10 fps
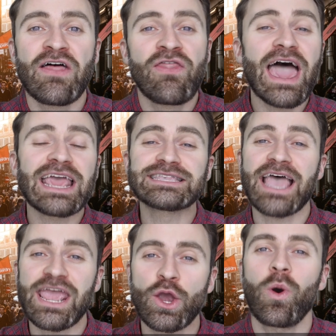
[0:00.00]
That is
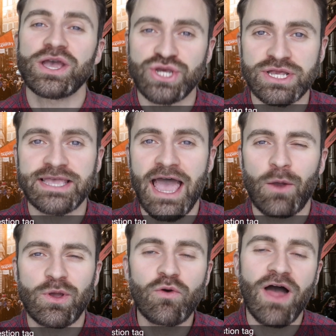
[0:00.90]
a question
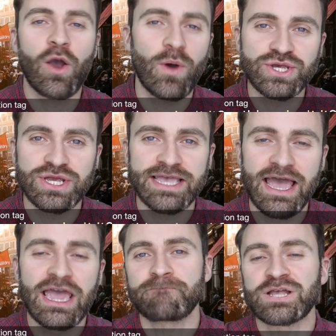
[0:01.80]
tag. We call that a question
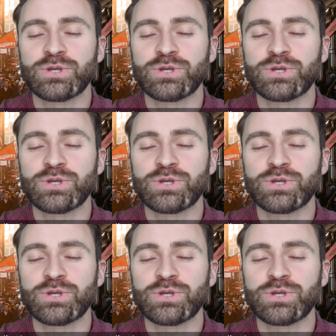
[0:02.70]
tag.